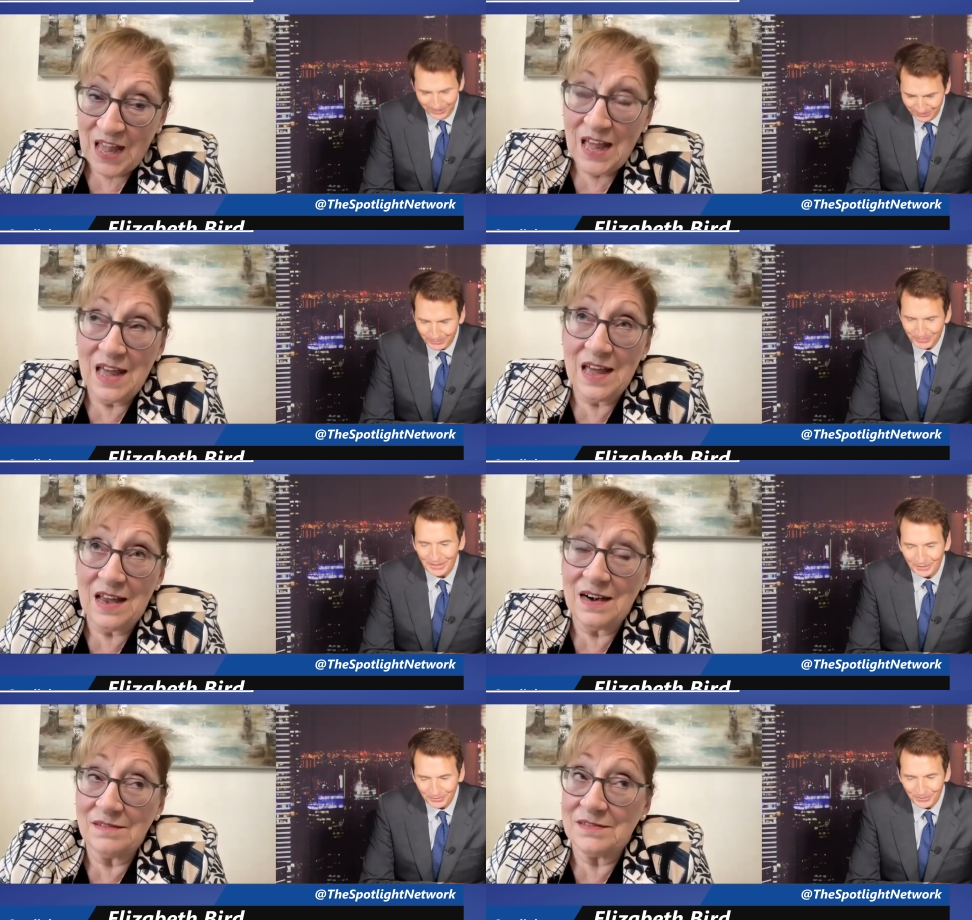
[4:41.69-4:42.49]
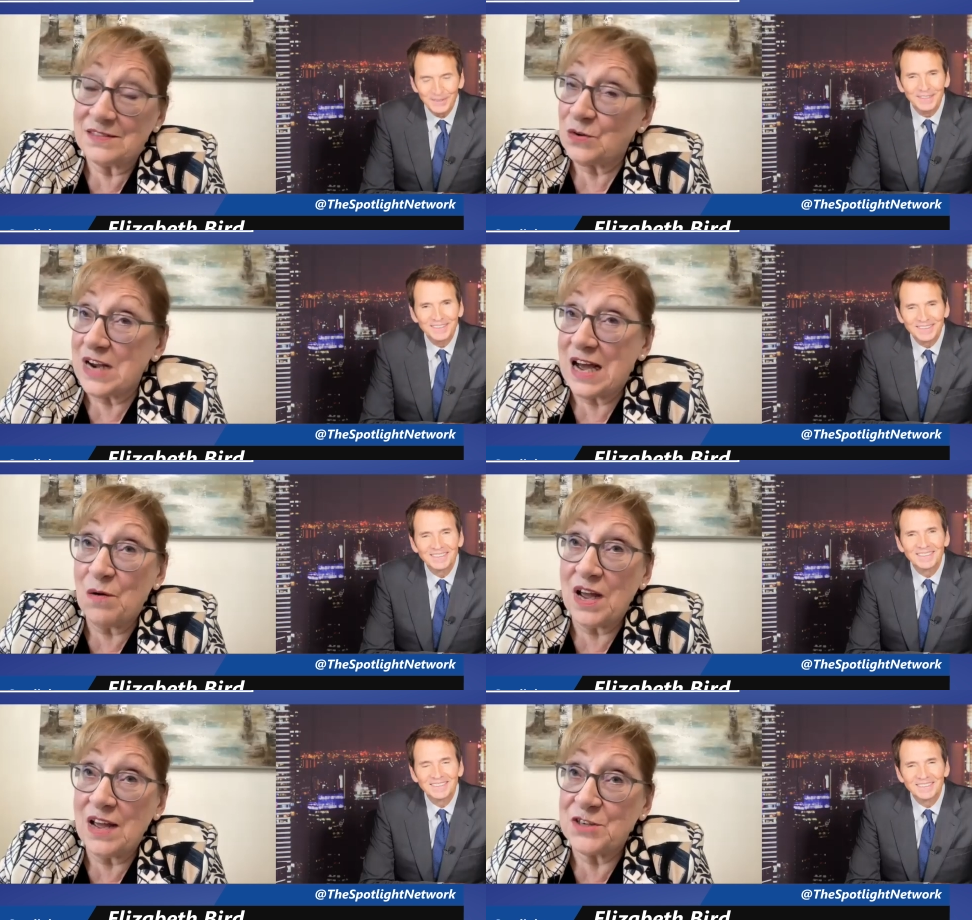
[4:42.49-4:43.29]
Speaker 1: And Absolutely. So now
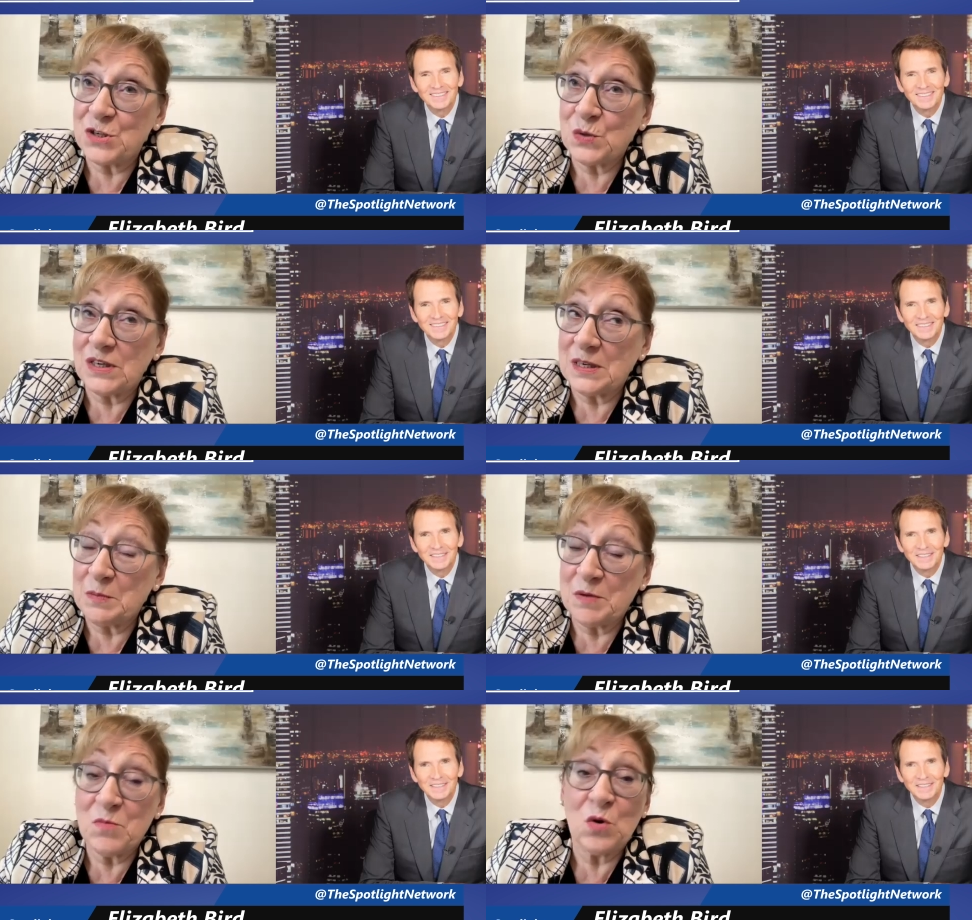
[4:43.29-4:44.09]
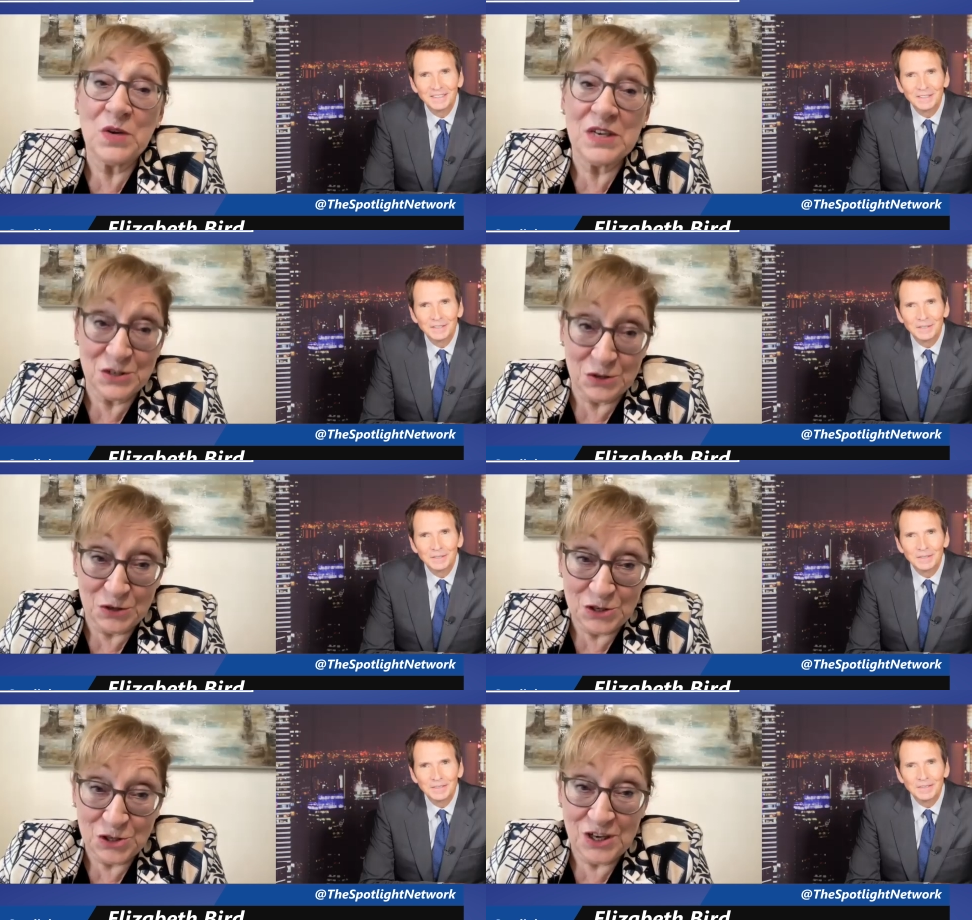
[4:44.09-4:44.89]
I have to do a little bit more
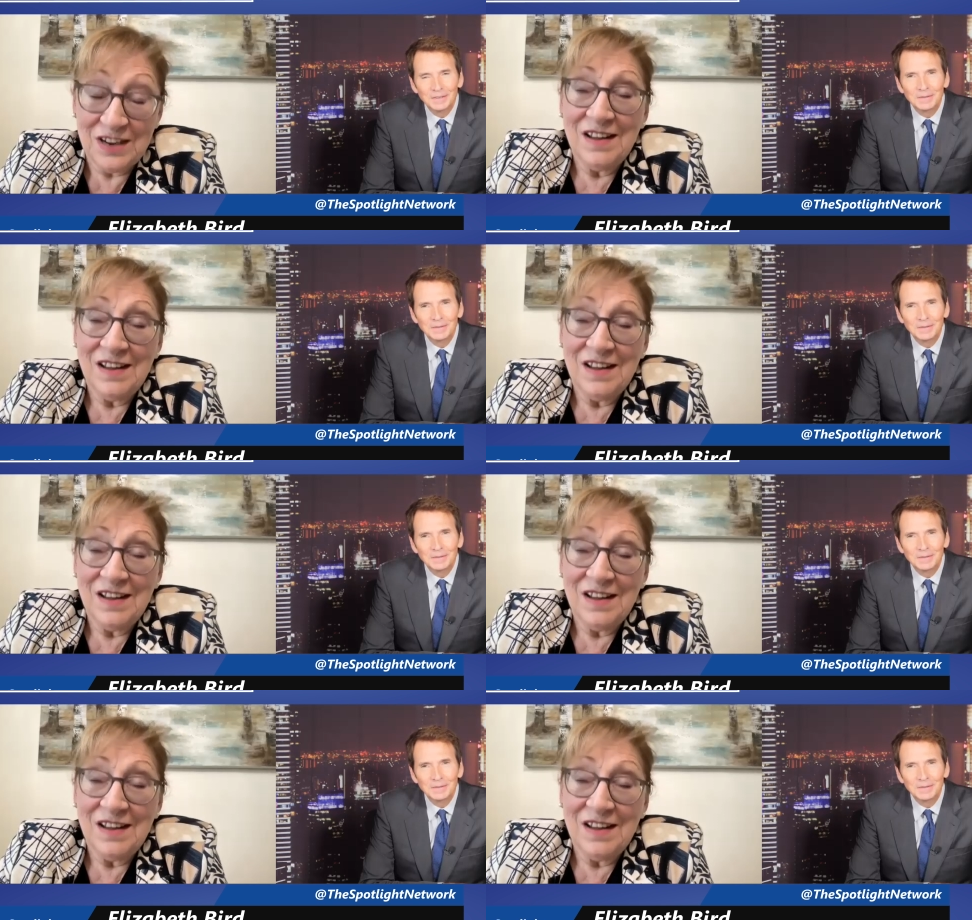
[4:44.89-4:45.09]
research